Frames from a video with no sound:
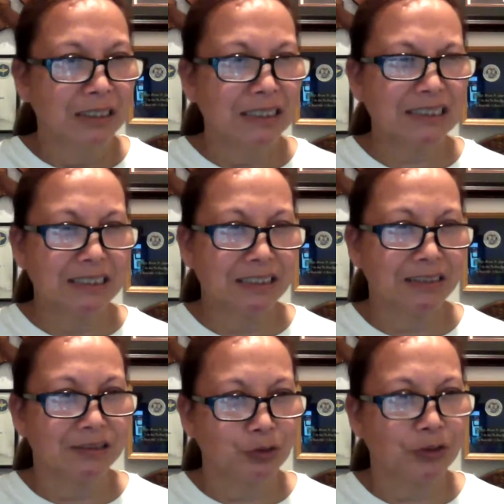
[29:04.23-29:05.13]
less
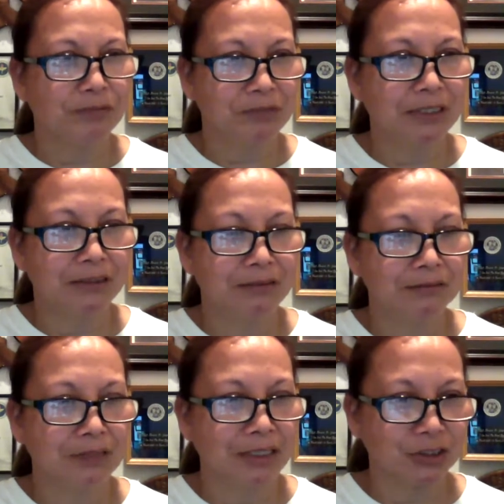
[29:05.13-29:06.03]
than 3 feet.
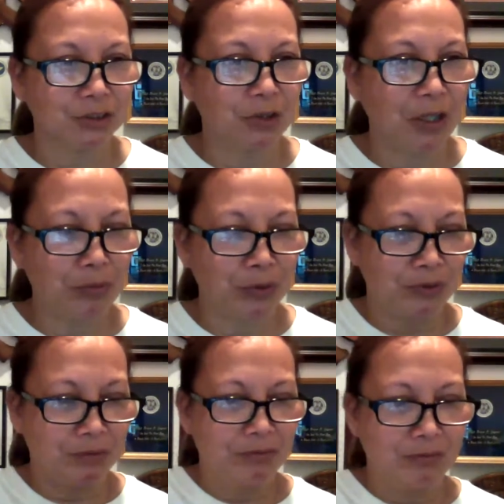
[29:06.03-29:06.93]
And
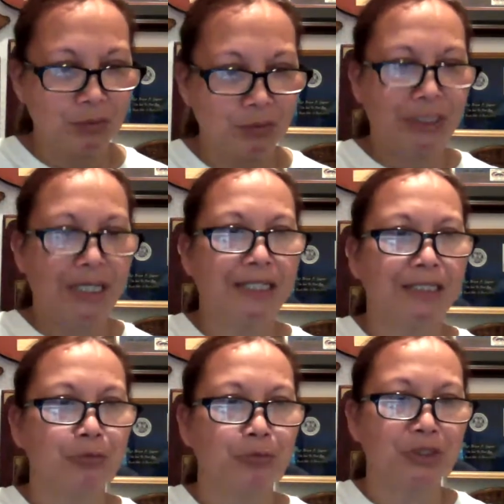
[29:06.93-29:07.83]
so I went,
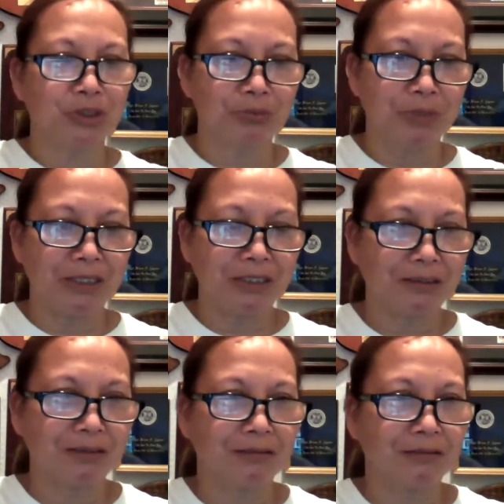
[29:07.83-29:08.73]
when I did
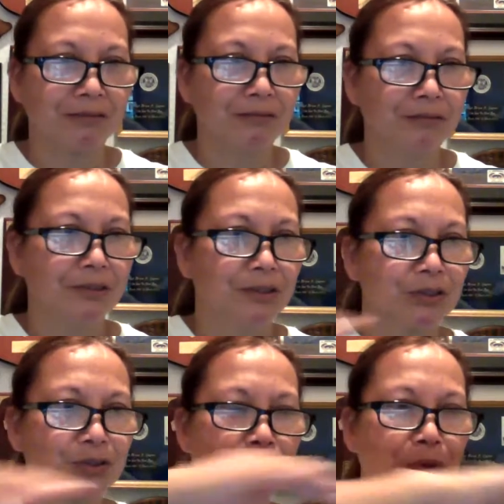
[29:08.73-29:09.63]
measurement,
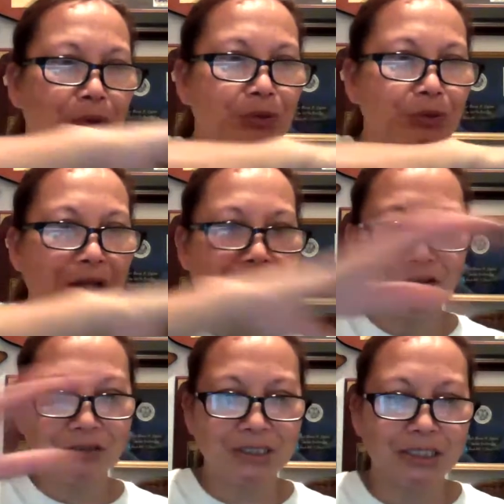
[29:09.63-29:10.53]
so I
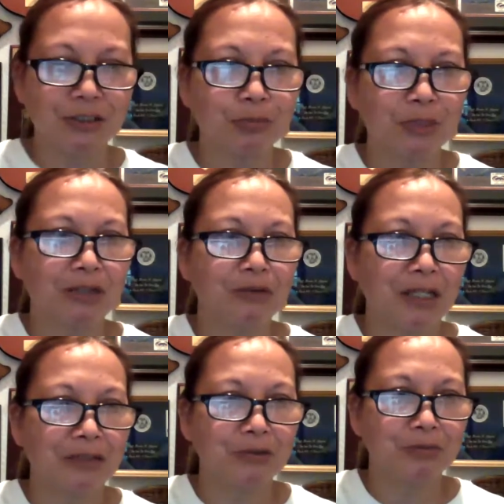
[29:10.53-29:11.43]
went to the outside
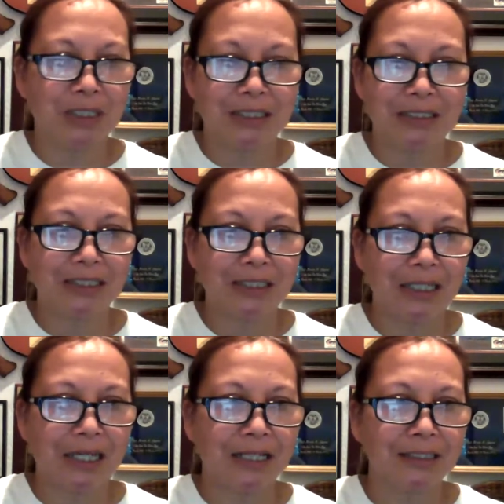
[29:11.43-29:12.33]
of the hula hoop,
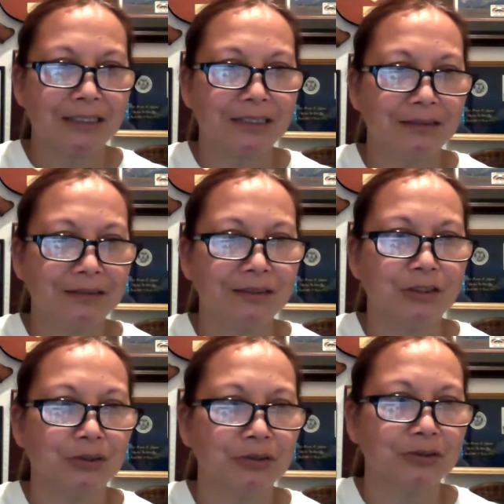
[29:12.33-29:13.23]
and then I added,